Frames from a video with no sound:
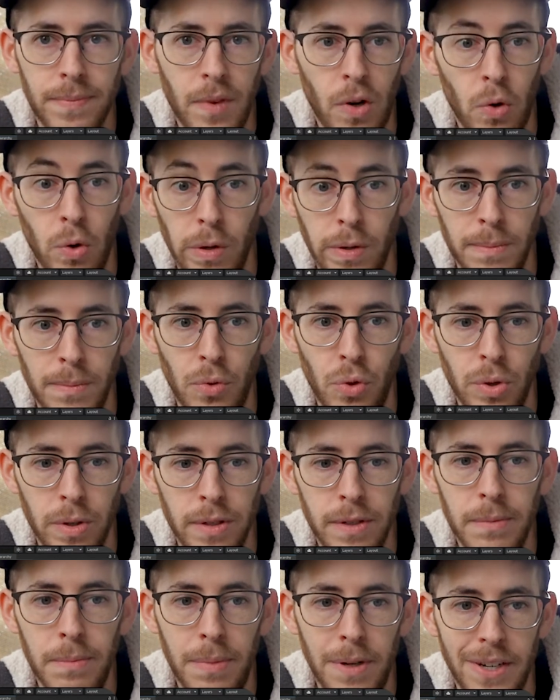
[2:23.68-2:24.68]
or
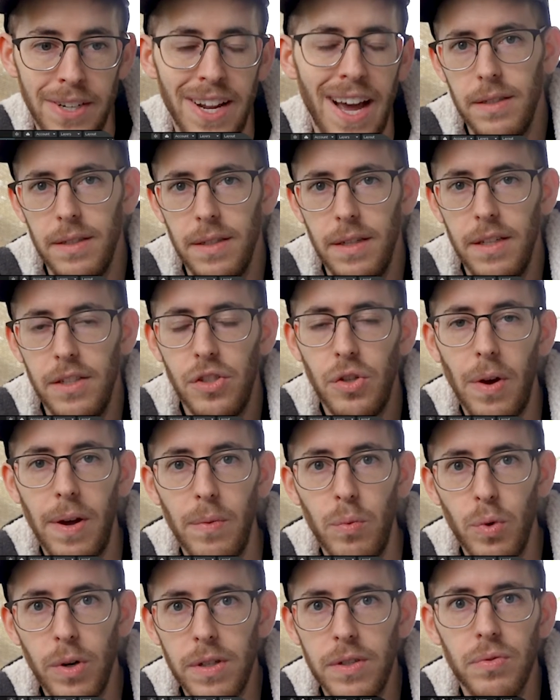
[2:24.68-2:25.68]
more, but so I
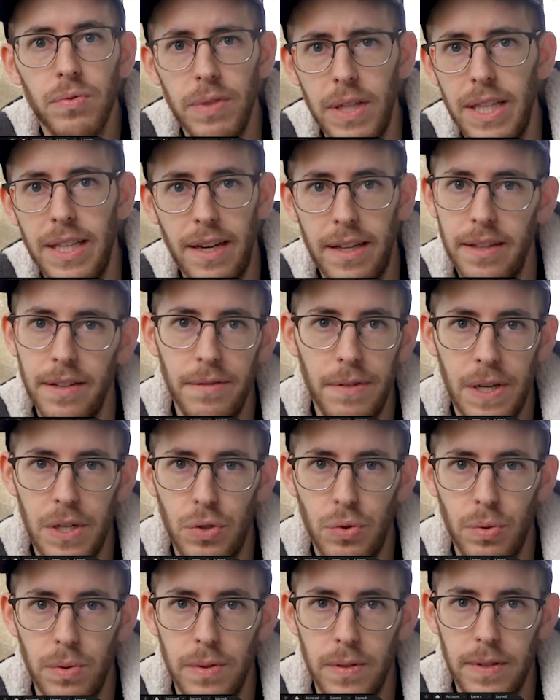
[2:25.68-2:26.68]
worked really on the
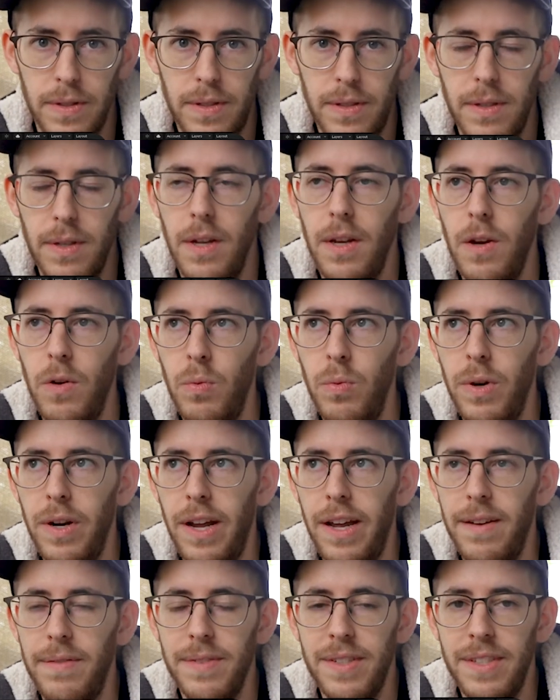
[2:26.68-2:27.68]
visuals. What
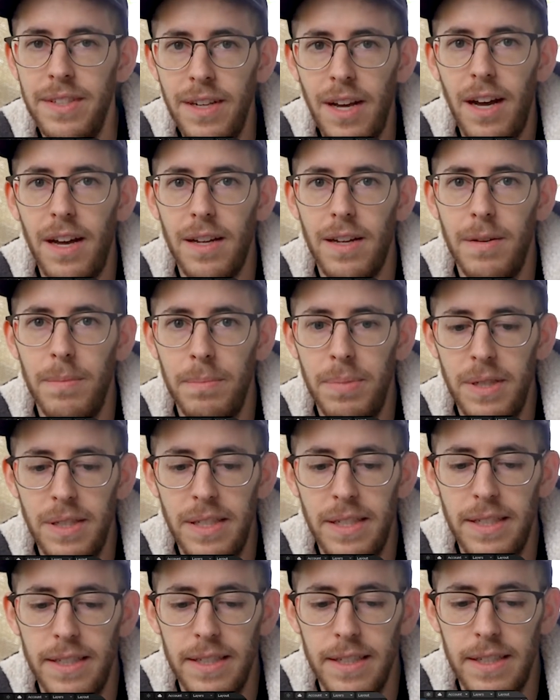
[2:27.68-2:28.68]
I have not
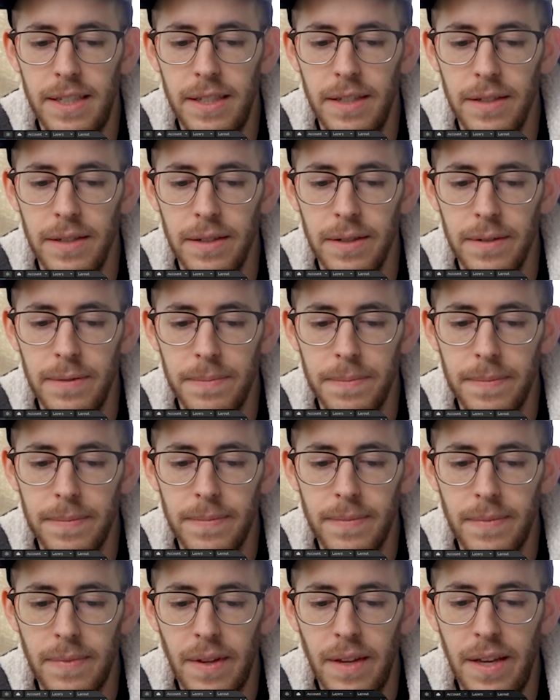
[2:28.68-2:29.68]
completed here
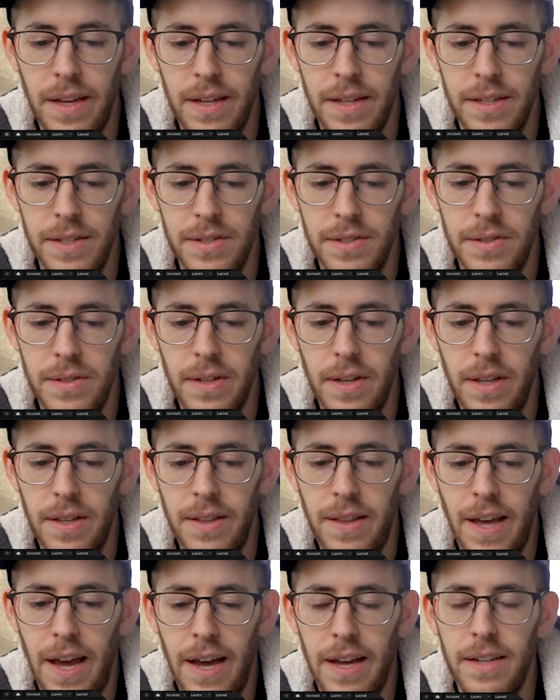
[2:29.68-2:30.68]
is
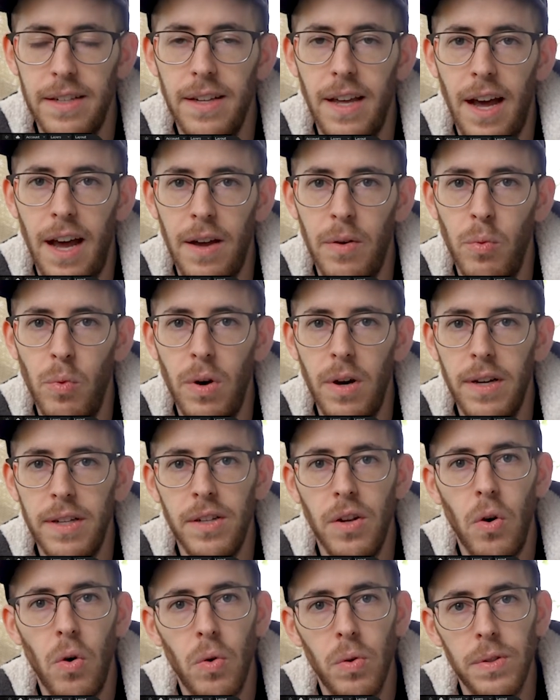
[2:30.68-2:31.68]
that I want
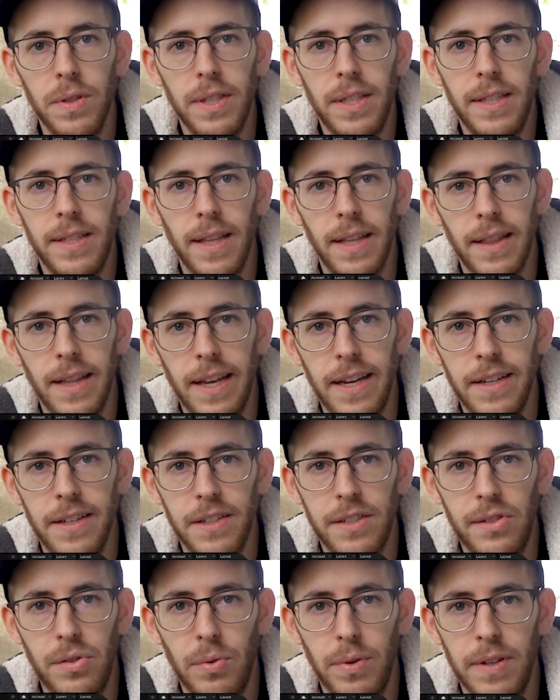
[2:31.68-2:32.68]
only the
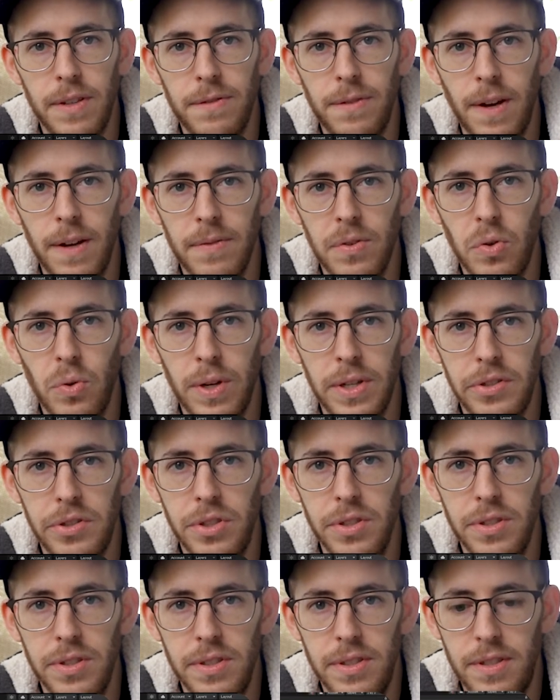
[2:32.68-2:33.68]
latest 25
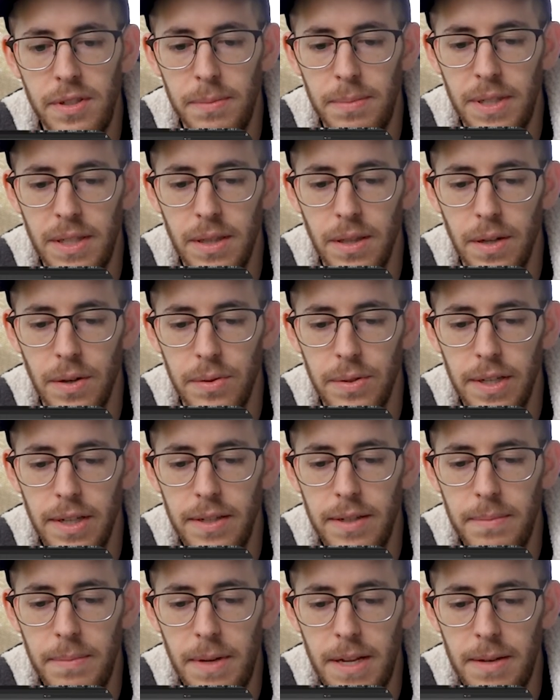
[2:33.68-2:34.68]
questions to be
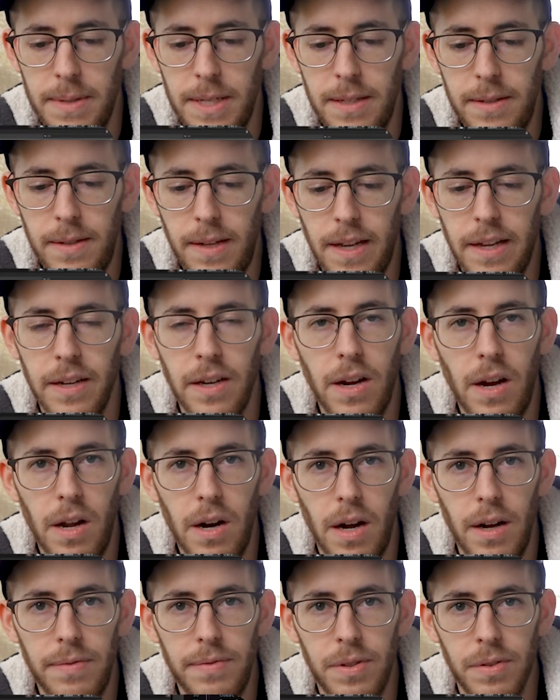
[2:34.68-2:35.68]
loaded, maybe, and cut
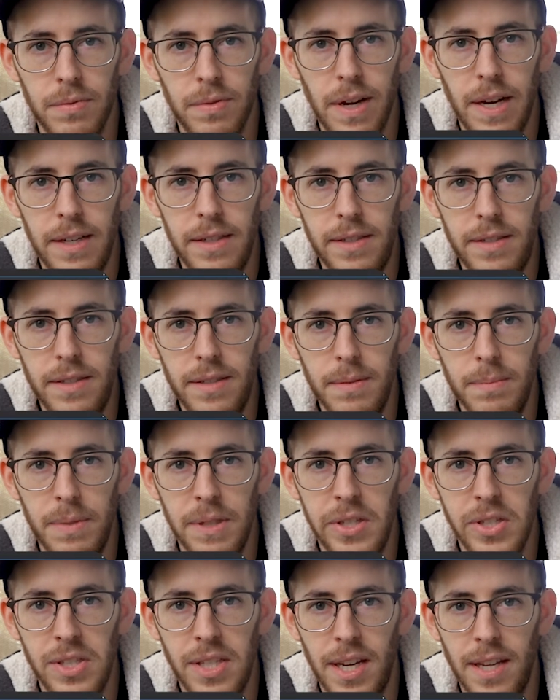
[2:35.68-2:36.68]
off the rest,
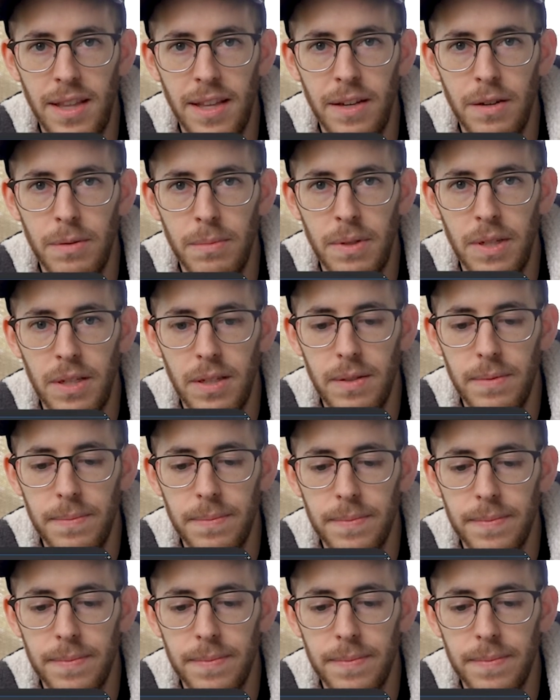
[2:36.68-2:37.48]
because I think it would be